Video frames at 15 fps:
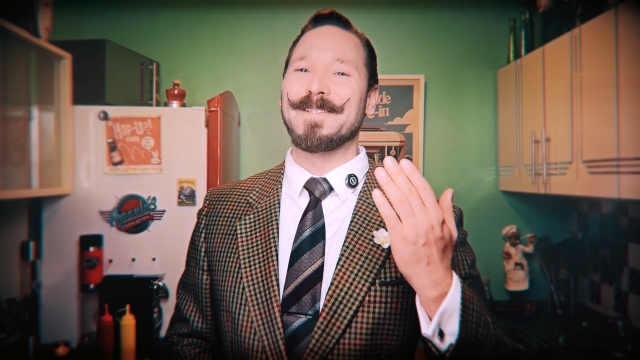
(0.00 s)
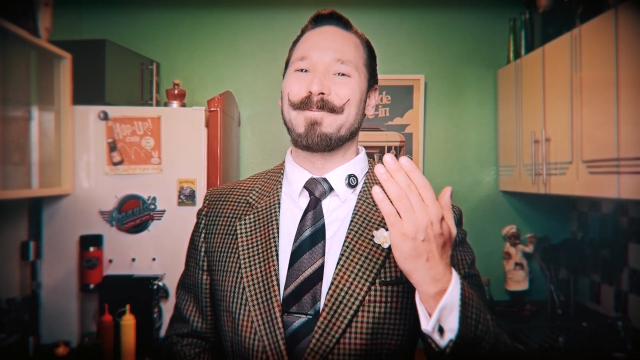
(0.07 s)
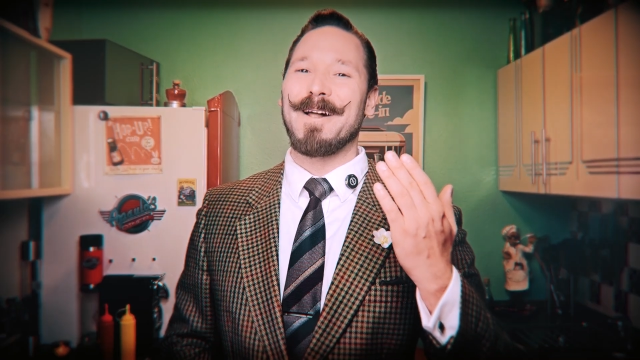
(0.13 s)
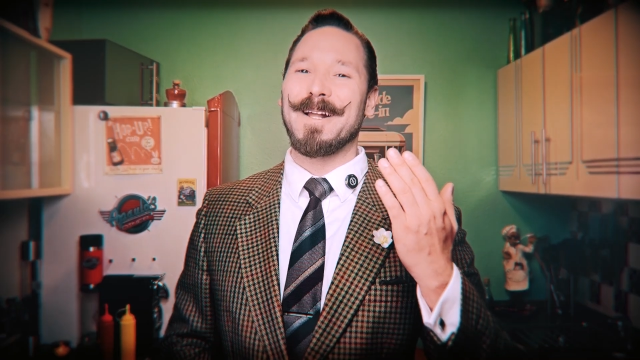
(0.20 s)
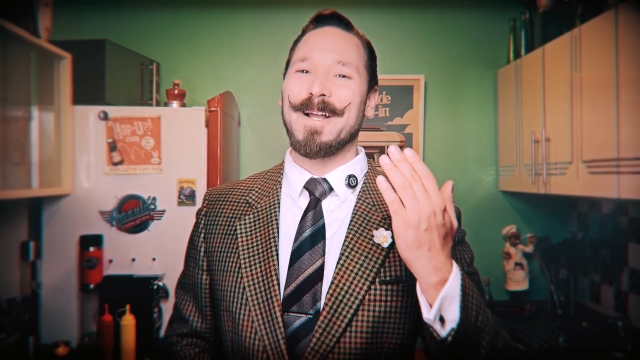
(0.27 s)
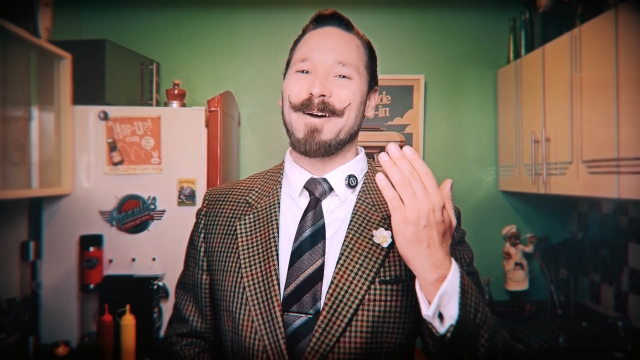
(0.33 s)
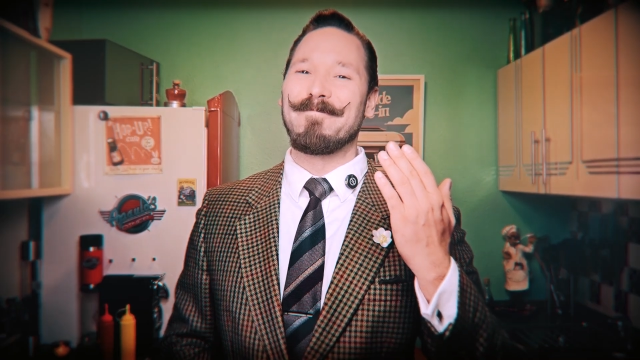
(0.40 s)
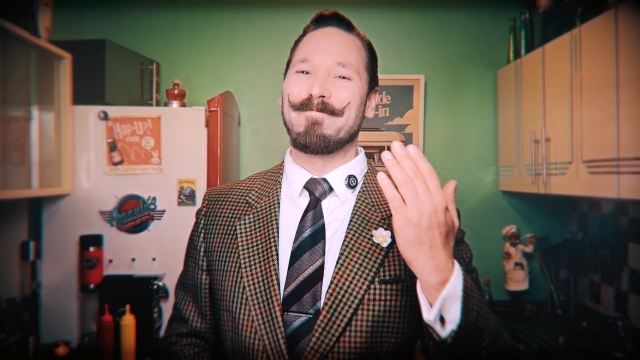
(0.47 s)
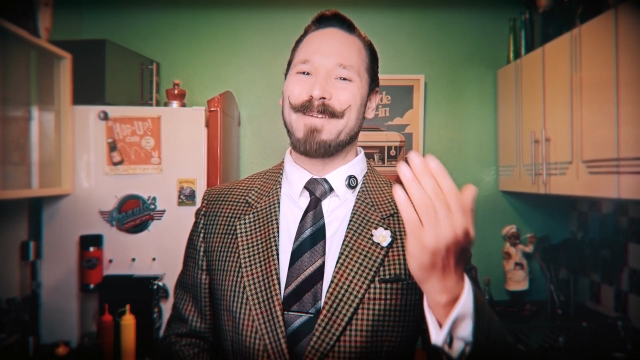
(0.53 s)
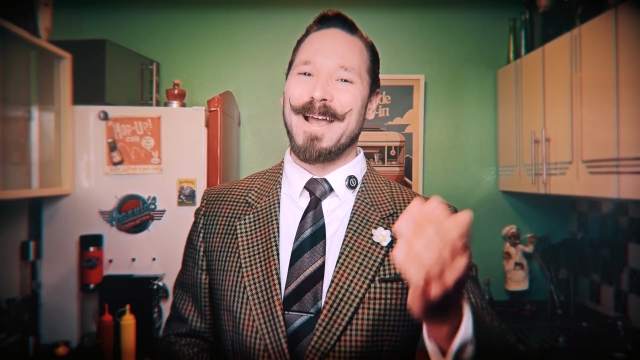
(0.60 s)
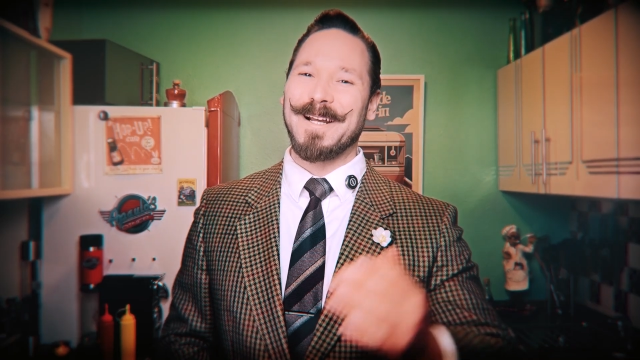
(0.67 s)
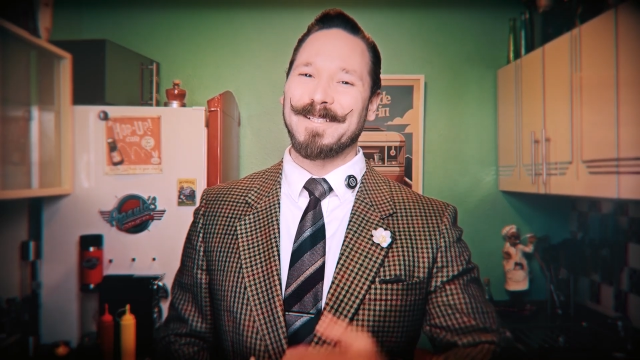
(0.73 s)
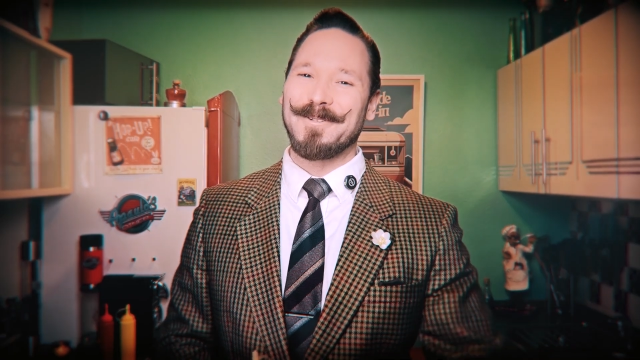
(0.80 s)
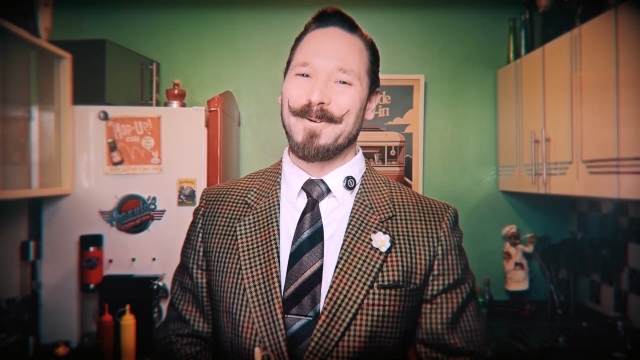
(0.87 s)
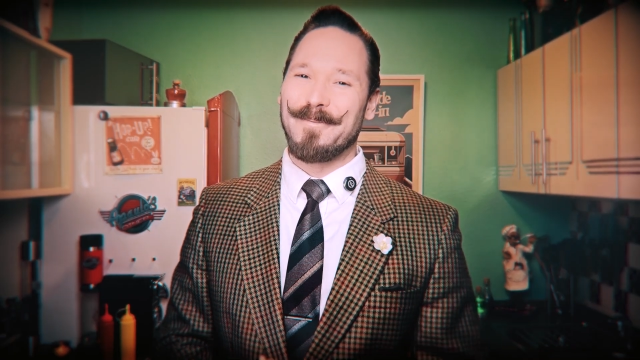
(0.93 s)
welcome
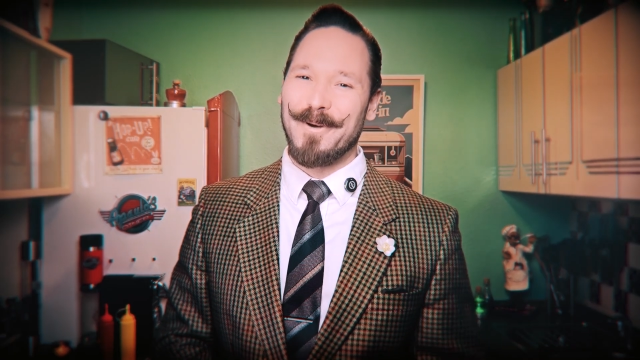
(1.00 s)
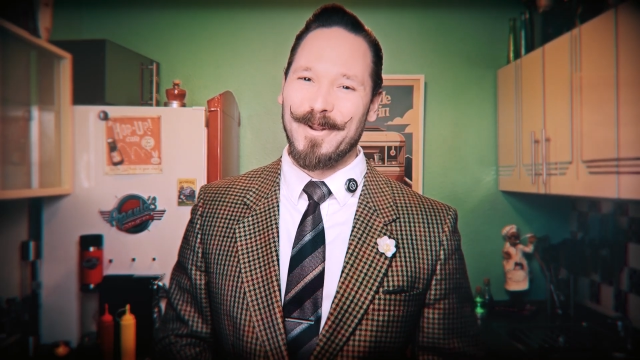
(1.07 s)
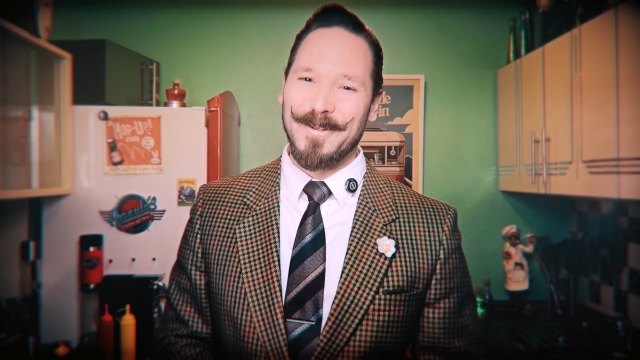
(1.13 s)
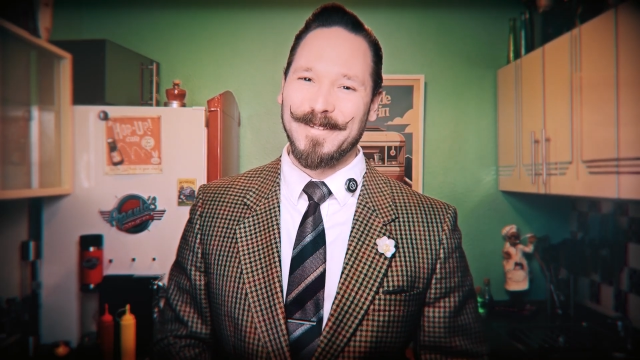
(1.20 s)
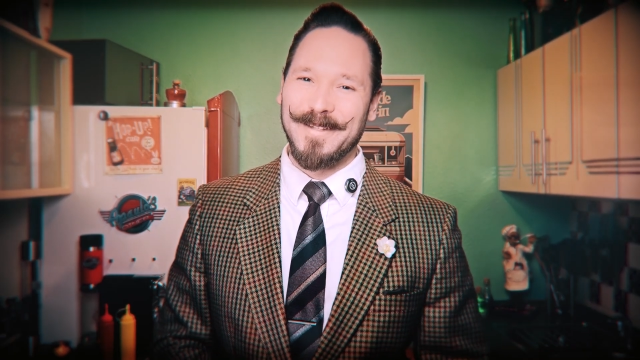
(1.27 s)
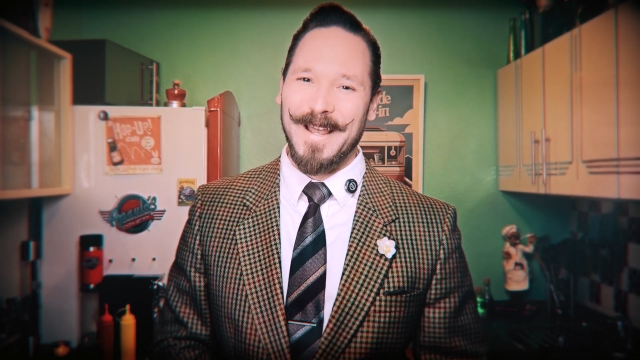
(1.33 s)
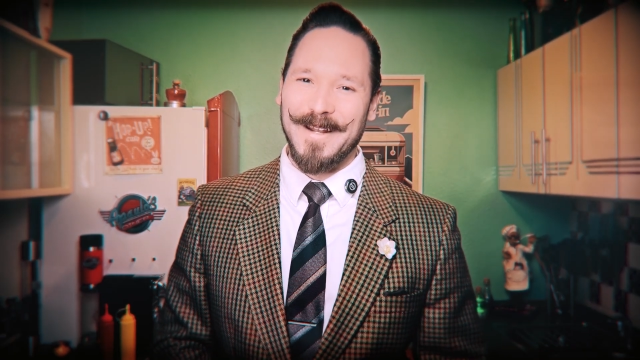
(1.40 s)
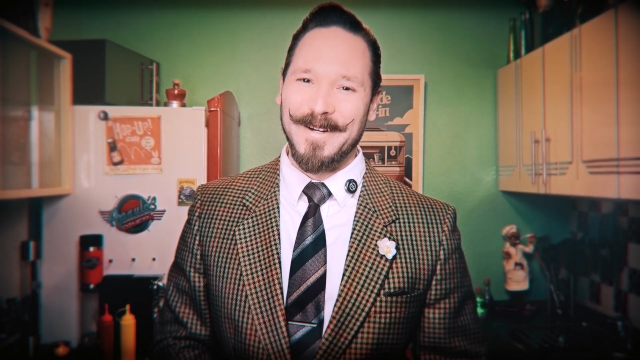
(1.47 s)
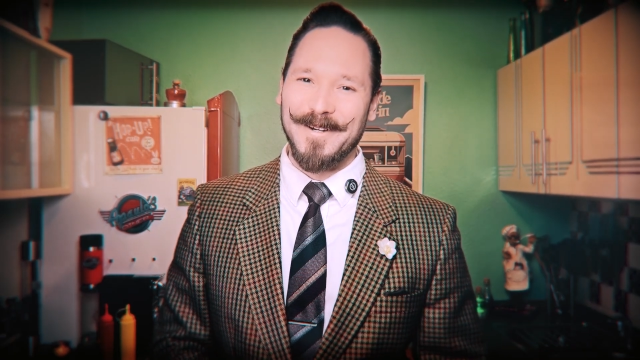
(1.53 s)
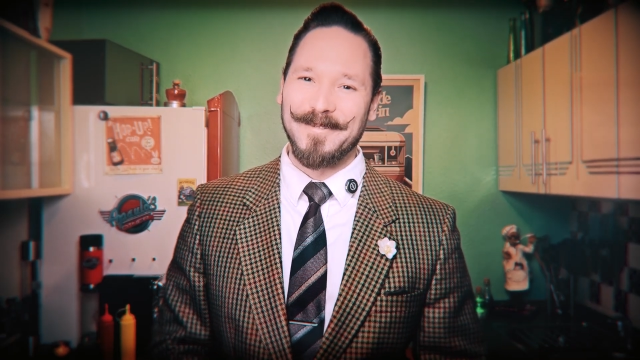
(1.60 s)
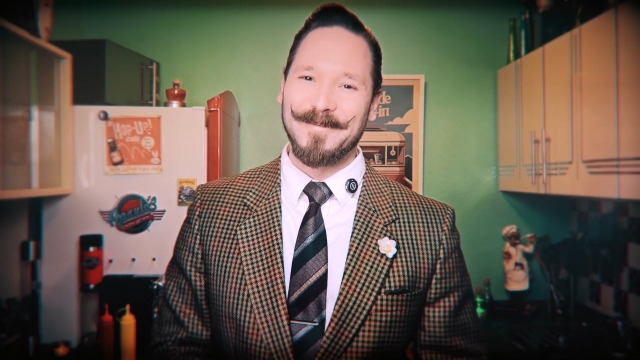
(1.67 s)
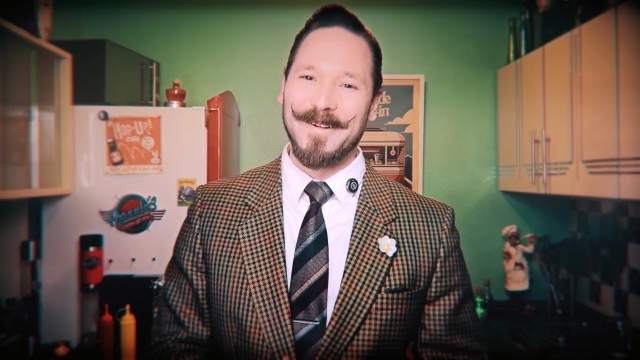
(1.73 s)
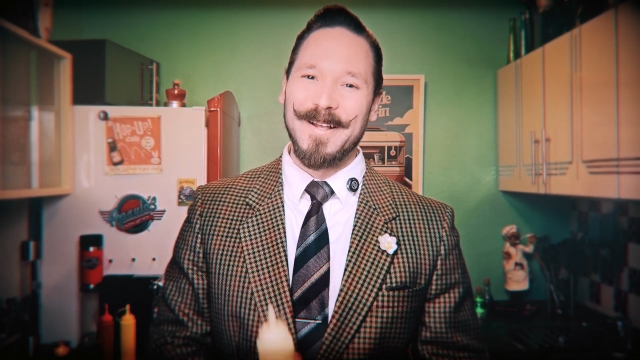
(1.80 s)
back to Apaulo Diner.